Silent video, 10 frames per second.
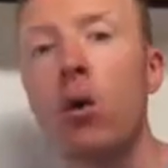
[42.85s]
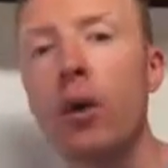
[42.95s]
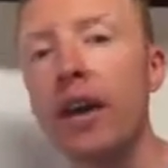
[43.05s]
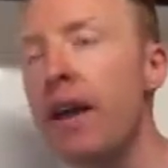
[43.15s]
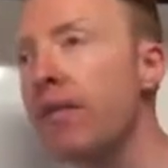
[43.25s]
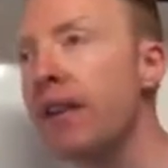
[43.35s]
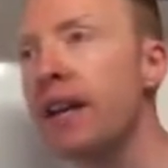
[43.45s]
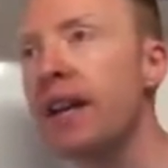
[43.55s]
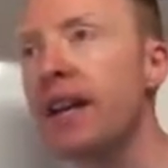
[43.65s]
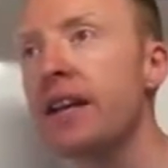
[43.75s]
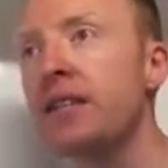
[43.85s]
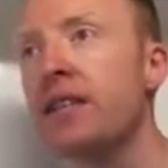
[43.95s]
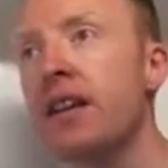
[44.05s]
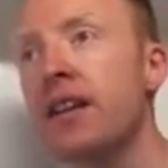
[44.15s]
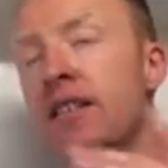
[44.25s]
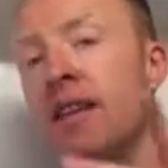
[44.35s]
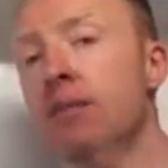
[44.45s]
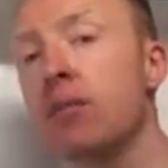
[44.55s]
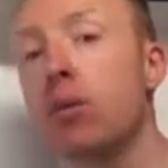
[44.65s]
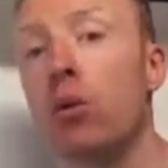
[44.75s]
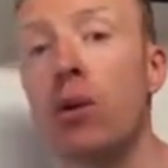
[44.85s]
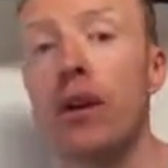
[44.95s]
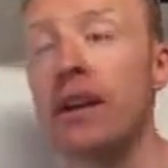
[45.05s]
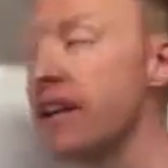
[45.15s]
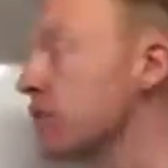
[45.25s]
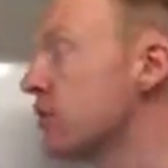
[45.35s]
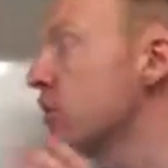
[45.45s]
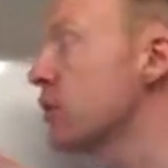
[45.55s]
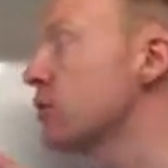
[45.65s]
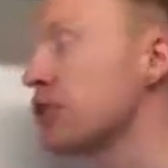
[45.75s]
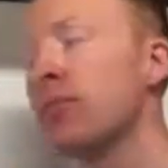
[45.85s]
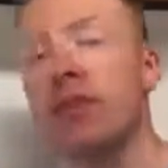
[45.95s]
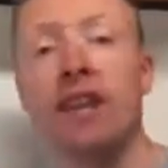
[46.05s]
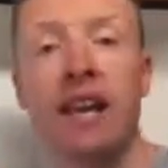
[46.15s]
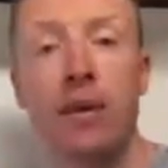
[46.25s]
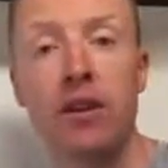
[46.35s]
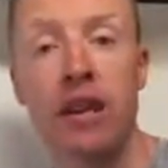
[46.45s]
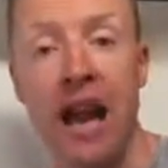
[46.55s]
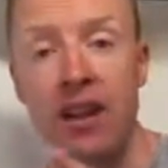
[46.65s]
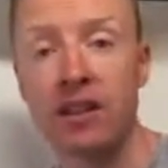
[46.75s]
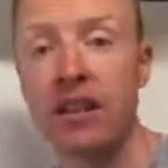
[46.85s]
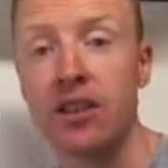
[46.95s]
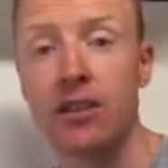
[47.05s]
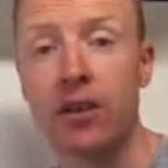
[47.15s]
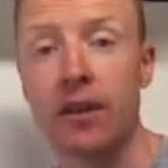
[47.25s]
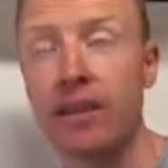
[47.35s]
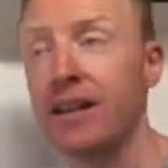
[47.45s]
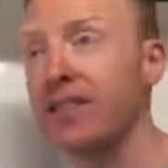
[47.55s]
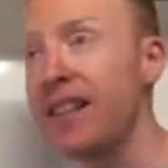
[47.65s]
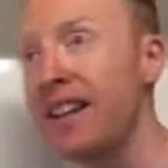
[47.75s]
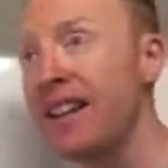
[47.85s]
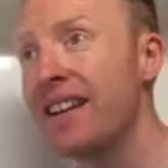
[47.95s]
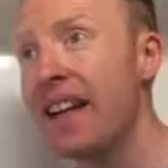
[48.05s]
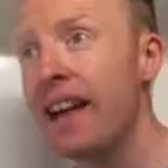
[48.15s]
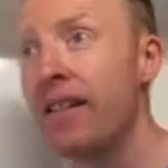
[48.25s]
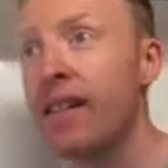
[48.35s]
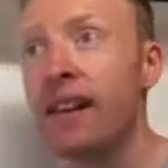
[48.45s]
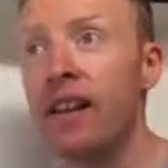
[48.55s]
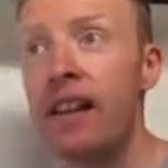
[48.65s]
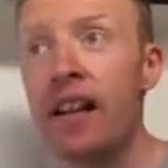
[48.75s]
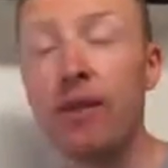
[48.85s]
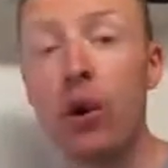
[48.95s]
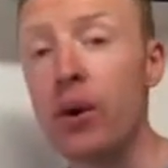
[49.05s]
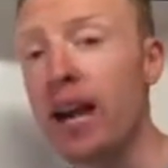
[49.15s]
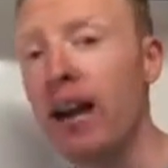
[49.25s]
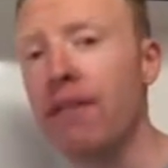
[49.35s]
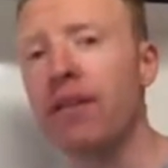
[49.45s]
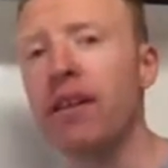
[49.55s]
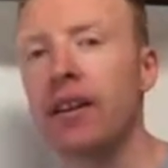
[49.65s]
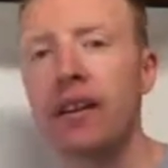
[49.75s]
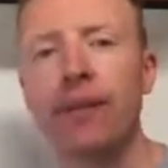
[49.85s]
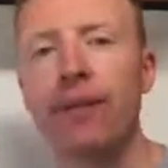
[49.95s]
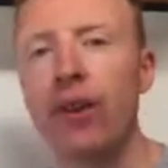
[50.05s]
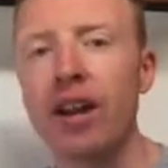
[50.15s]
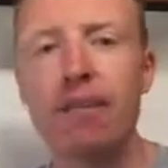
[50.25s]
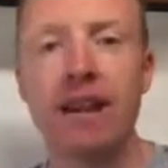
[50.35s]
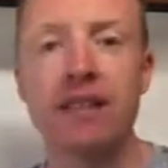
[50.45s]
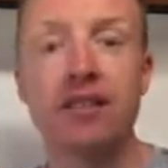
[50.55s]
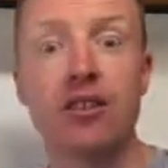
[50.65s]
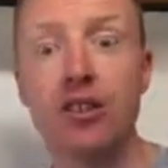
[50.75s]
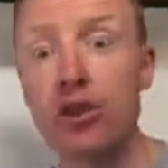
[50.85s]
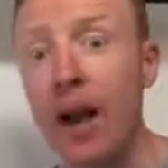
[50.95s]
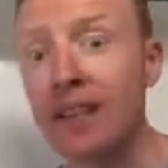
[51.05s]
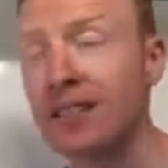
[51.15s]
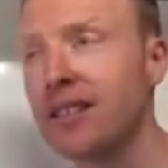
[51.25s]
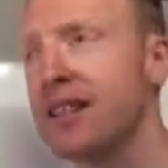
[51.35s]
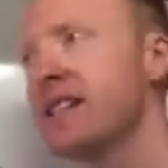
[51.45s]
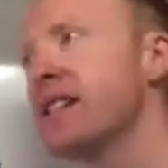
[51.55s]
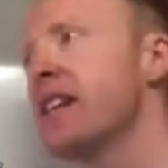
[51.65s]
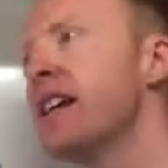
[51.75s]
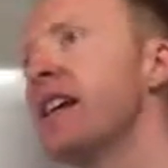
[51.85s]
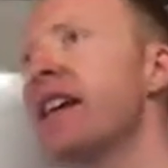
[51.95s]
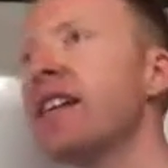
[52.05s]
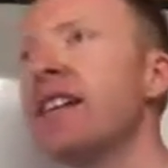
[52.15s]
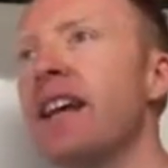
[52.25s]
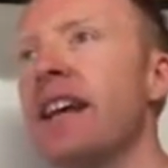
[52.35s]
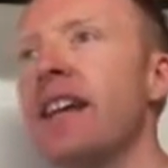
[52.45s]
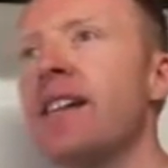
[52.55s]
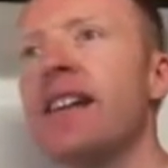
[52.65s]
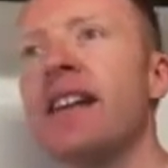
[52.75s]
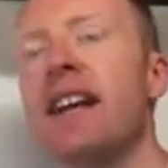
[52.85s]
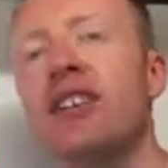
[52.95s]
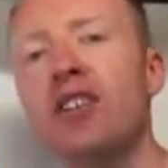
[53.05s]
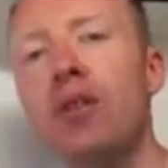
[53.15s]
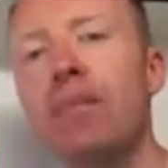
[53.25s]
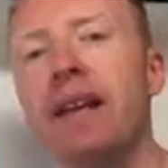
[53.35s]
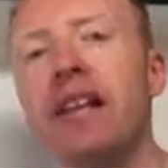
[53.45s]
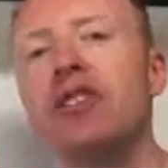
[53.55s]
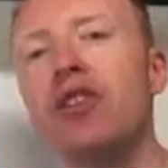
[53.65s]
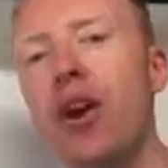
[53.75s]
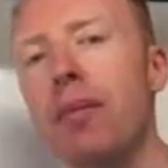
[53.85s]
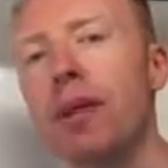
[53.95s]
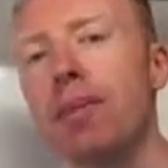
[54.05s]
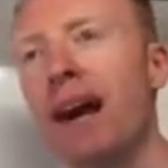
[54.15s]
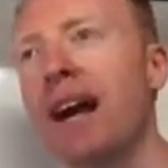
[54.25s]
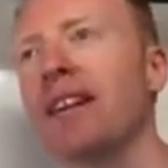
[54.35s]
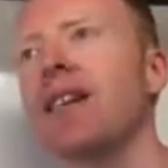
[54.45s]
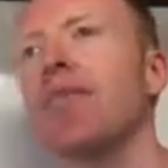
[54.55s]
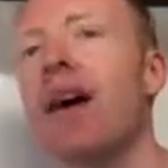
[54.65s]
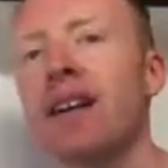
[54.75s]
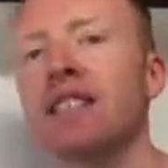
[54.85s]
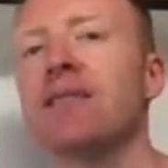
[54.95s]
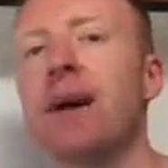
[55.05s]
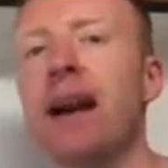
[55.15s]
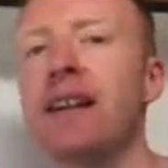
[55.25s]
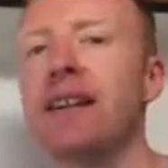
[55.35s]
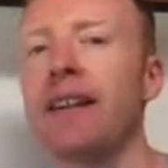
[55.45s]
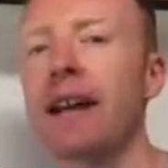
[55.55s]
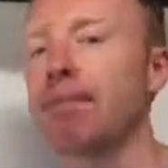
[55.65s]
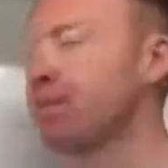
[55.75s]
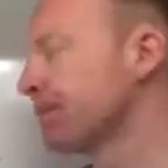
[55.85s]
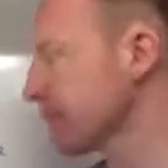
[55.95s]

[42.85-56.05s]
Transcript: Whatever it is, tip number 1 is do something that you actually enjoy. Because at the end of the day, if you only have 30 or 40 minutes to do exercise in your day, it should be an enjoyable part and a positive part of your day.